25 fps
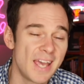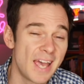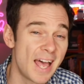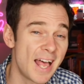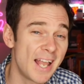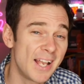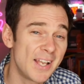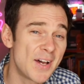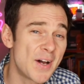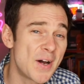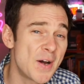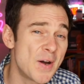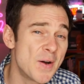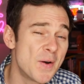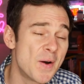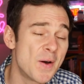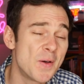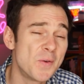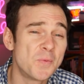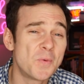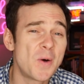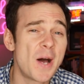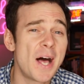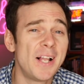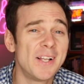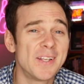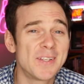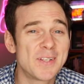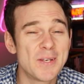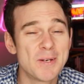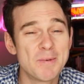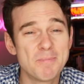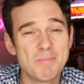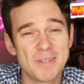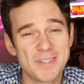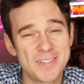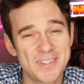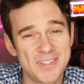Hello and
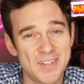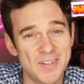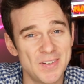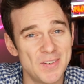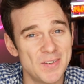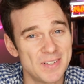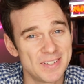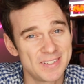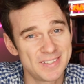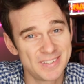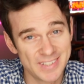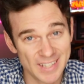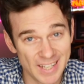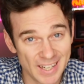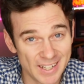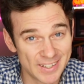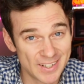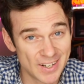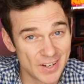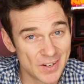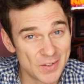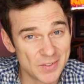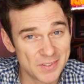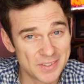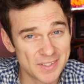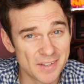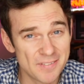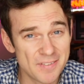welcome to Sick Notes.